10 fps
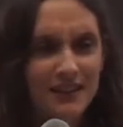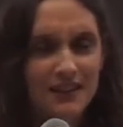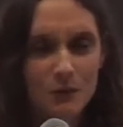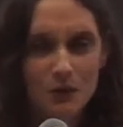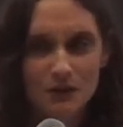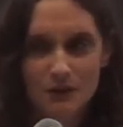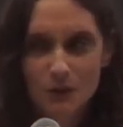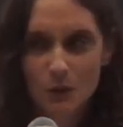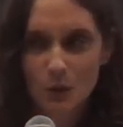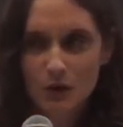Because worlds are,
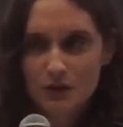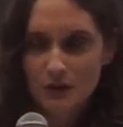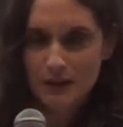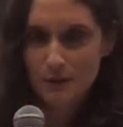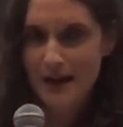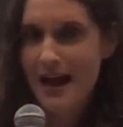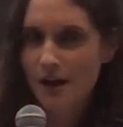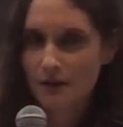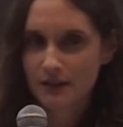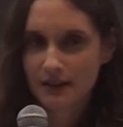worlds are like
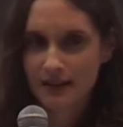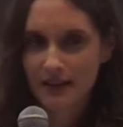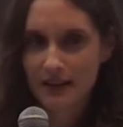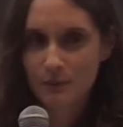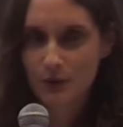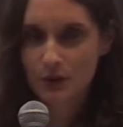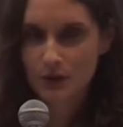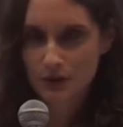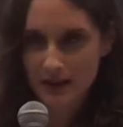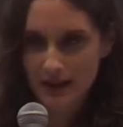round and bridges
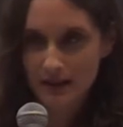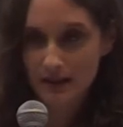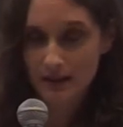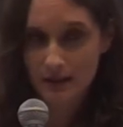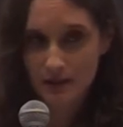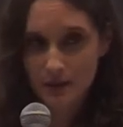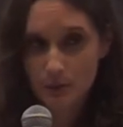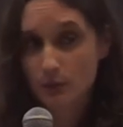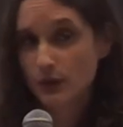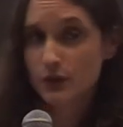are like
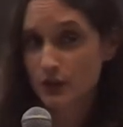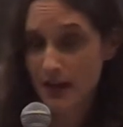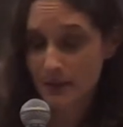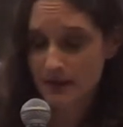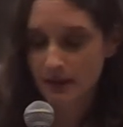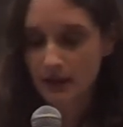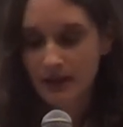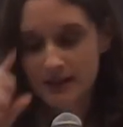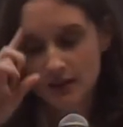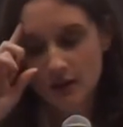bridge shaped.
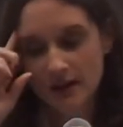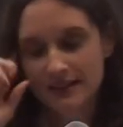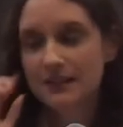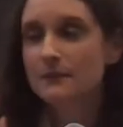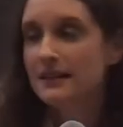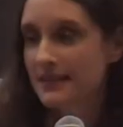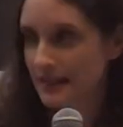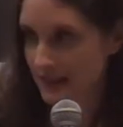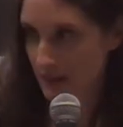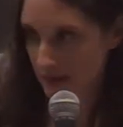So it didn't make
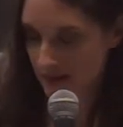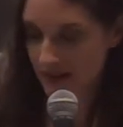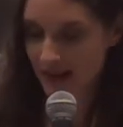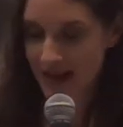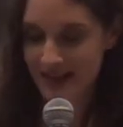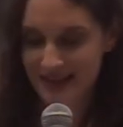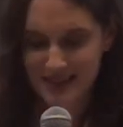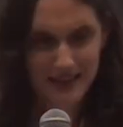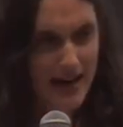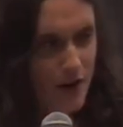sense to me. And
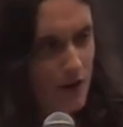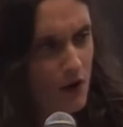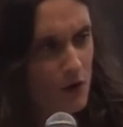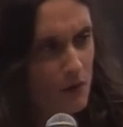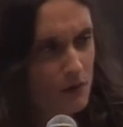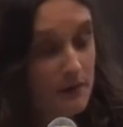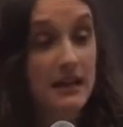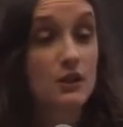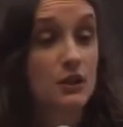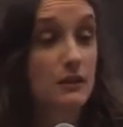it's narrow. It's
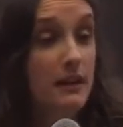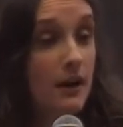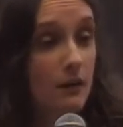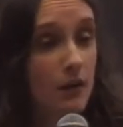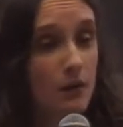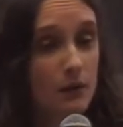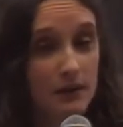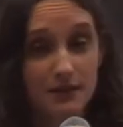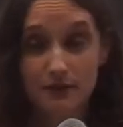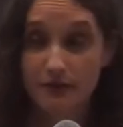not just narrow,
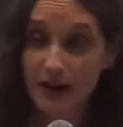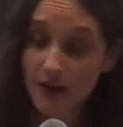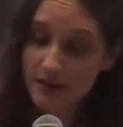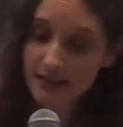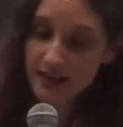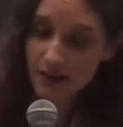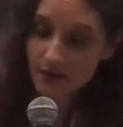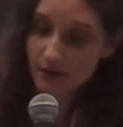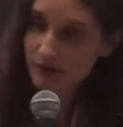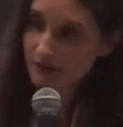it's very narrow.